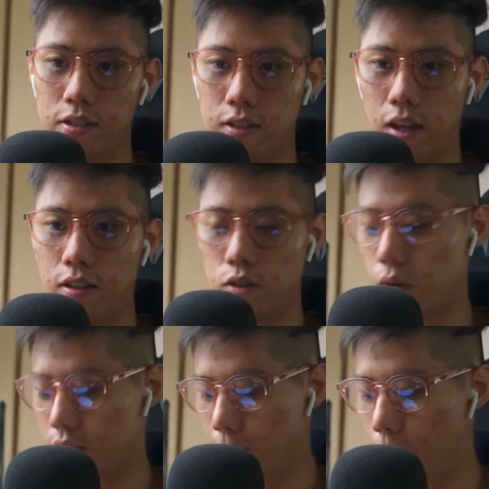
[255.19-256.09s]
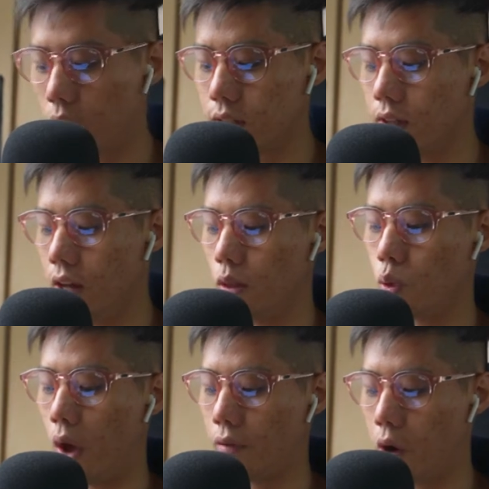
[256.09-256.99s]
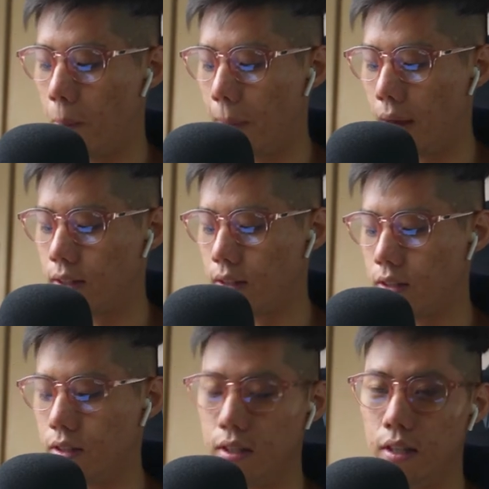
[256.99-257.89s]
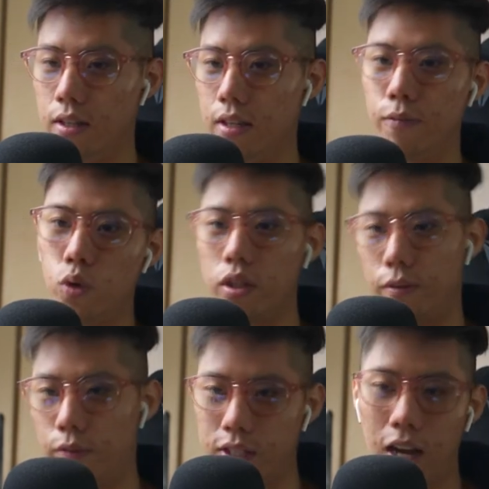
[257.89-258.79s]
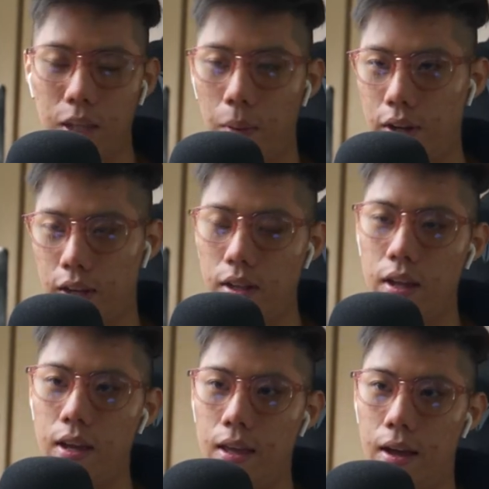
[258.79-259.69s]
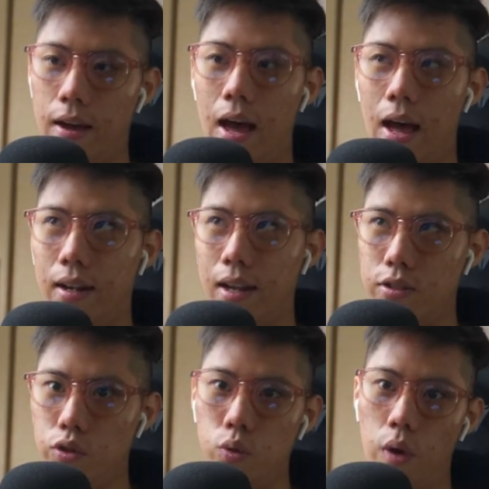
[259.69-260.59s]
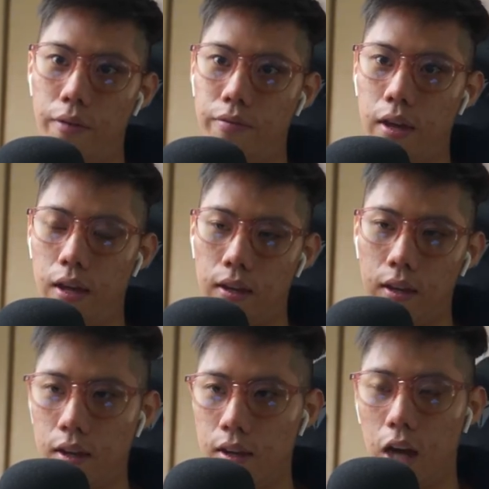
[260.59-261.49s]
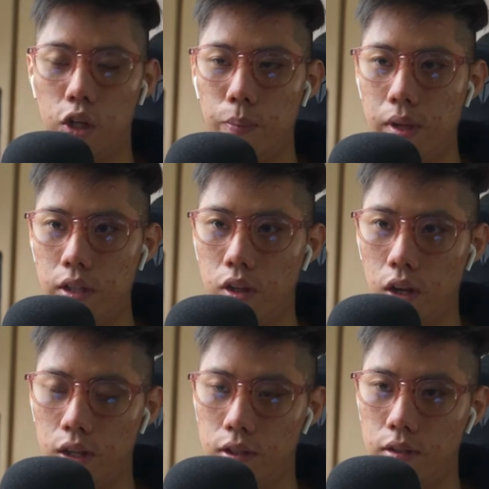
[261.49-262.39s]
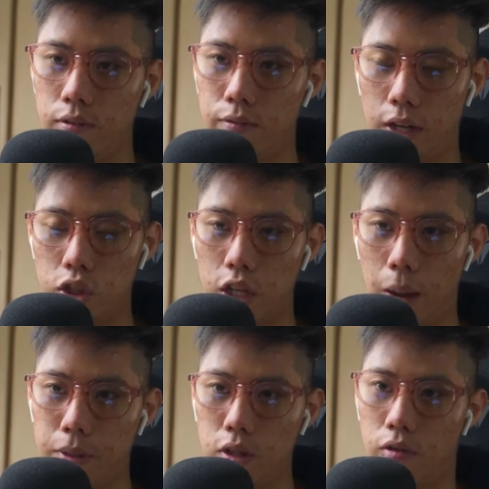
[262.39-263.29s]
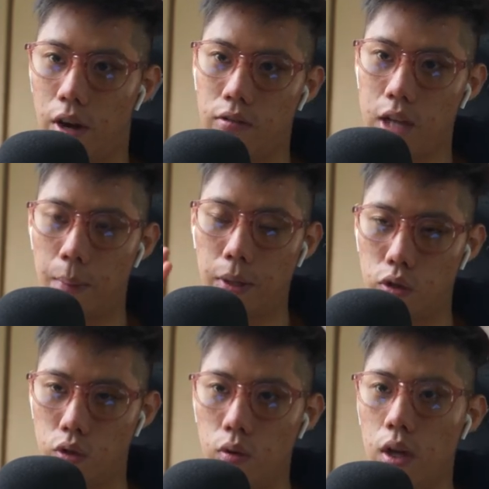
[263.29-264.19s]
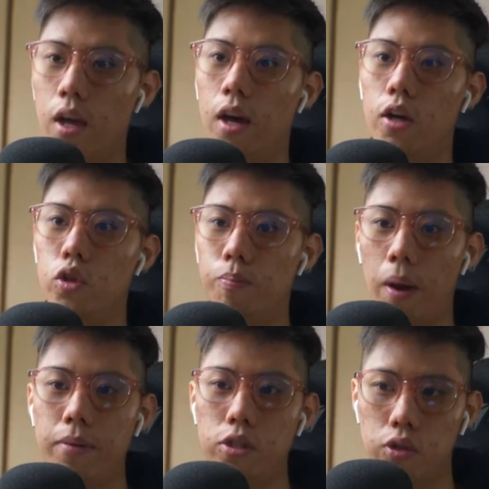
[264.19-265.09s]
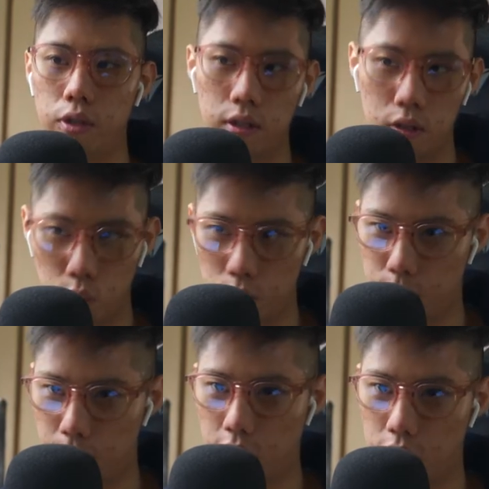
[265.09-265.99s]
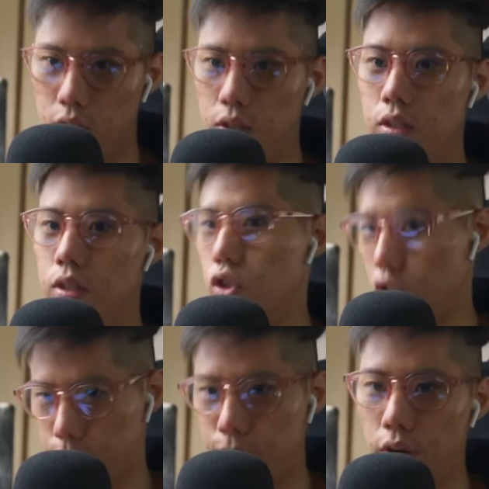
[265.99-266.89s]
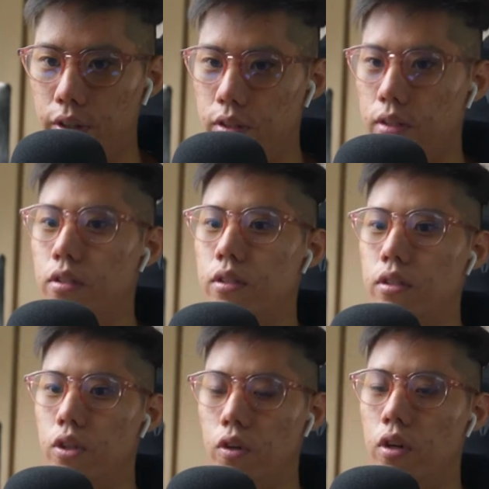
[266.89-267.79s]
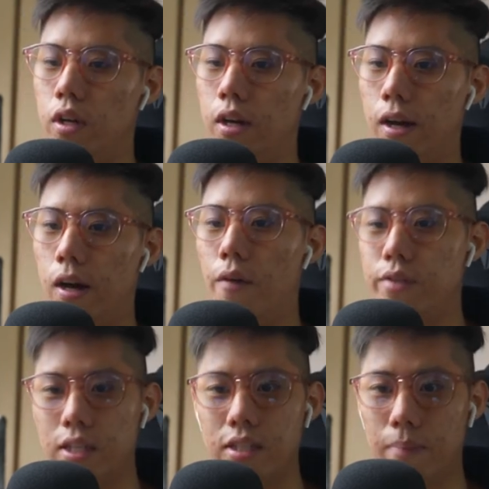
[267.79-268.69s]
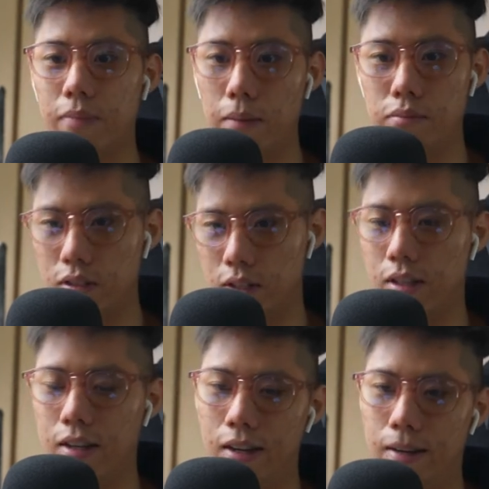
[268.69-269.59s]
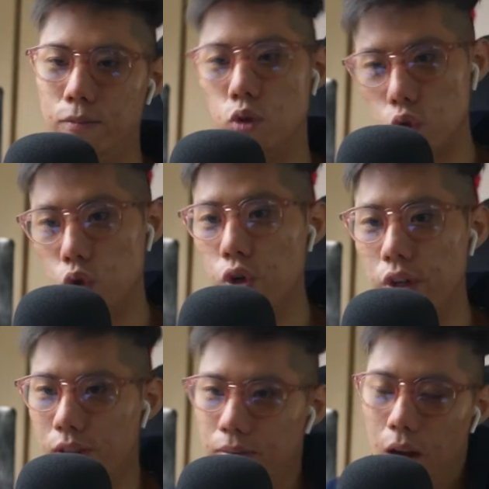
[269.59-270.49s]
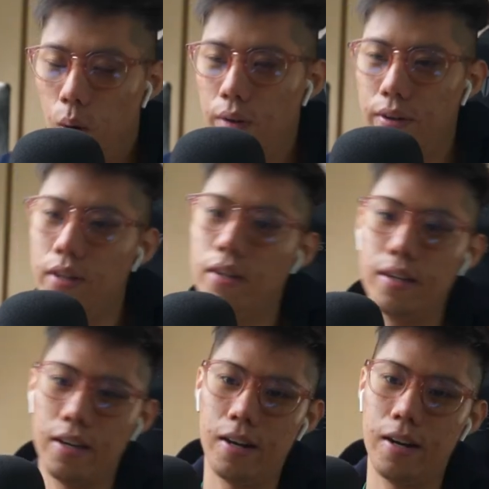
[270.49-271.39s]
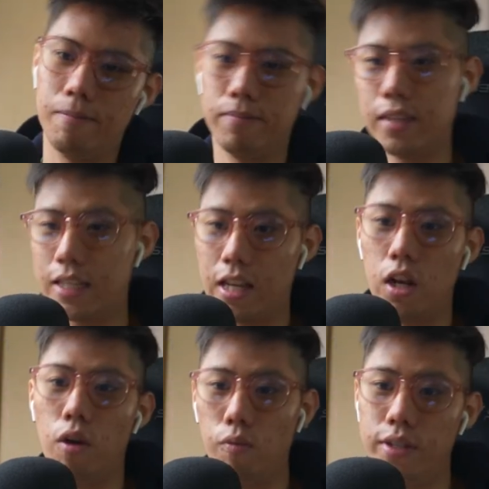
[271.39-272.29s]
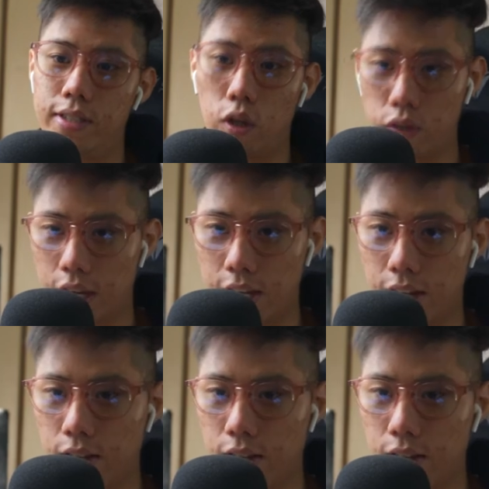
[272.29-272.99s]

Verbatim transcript: Okay, so it's important to have competitors. If you are the first guy in the market, uh, unless you have a one hundred million dollar venture capital round coming to you, uh, you probably shouldn't do this business. Just be honest. You know, uh, obviously sometimes um, you could, however, um, there's a lot of risk that you're taking.